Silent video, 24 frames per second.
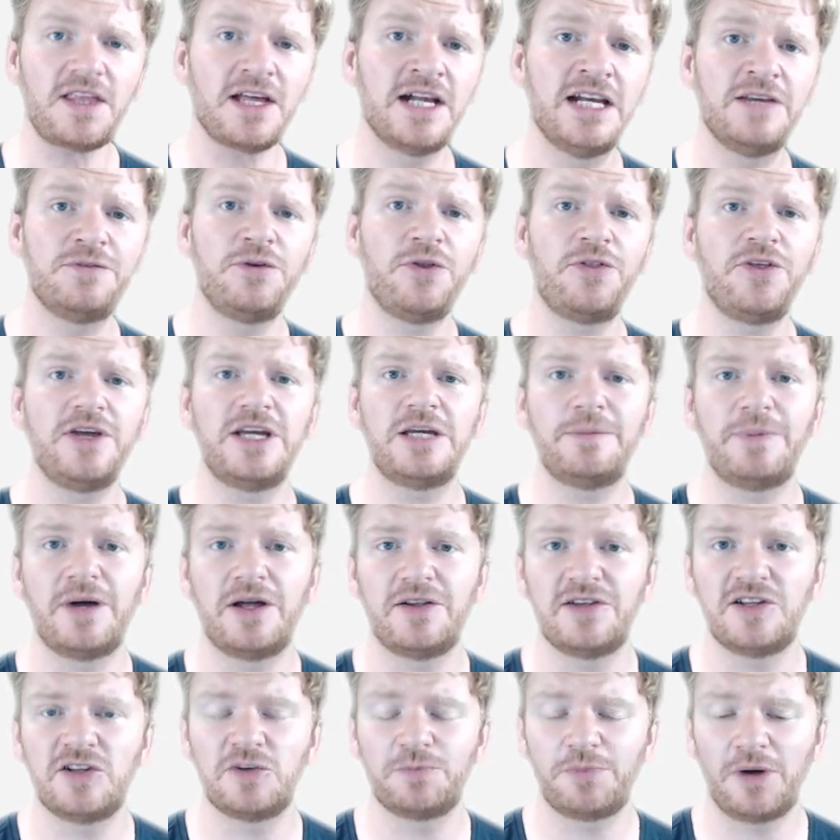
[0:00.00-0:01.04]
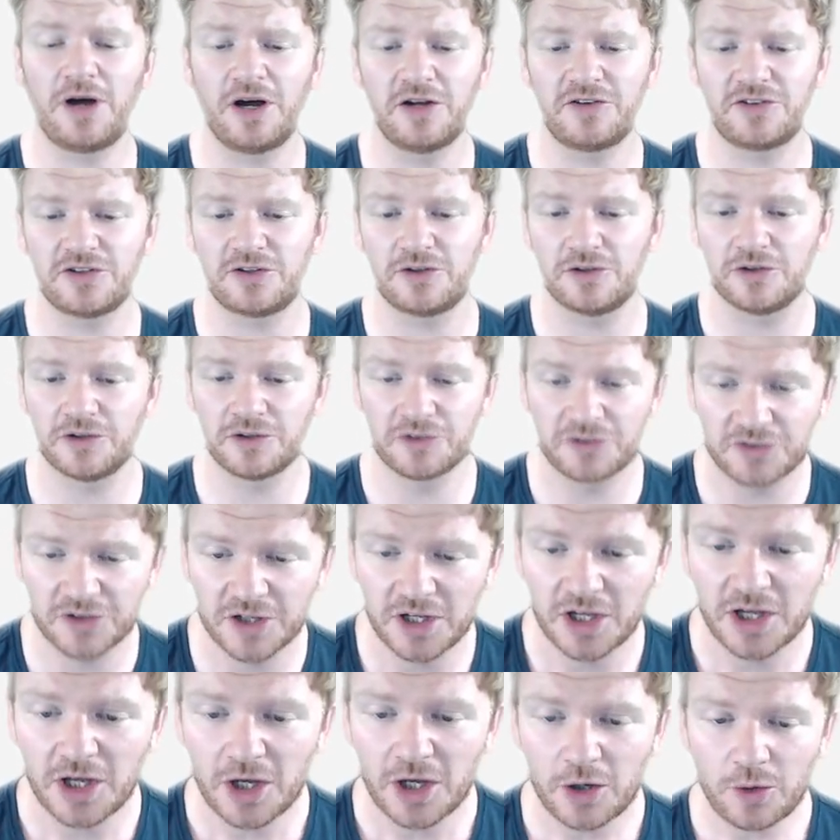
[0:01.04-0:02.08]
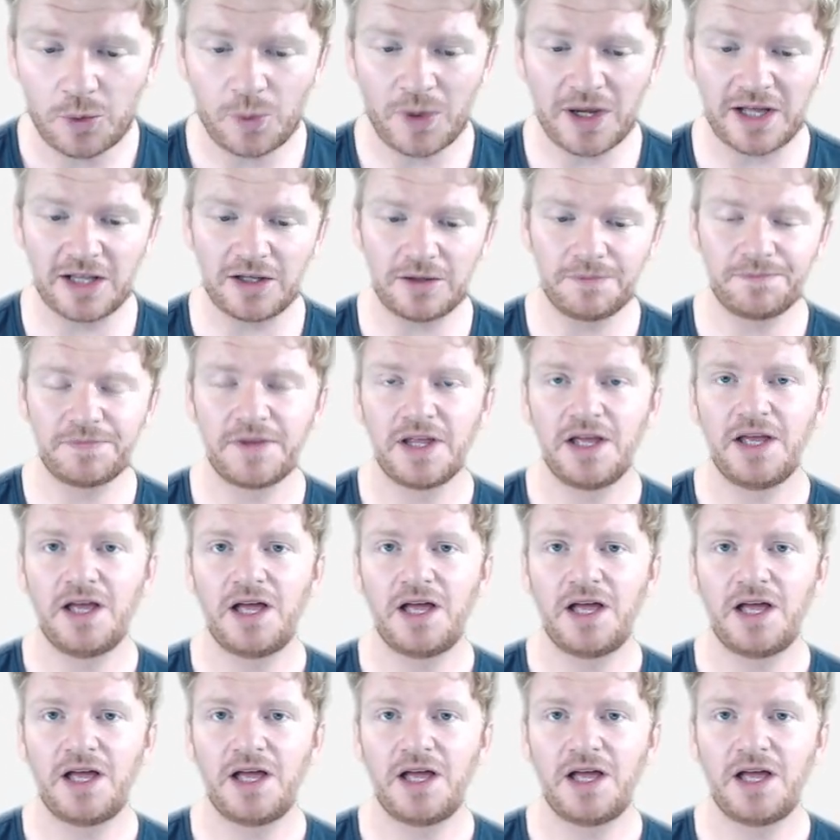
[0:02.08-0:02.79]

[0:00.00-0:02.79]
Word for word: And if you think about these particles, well,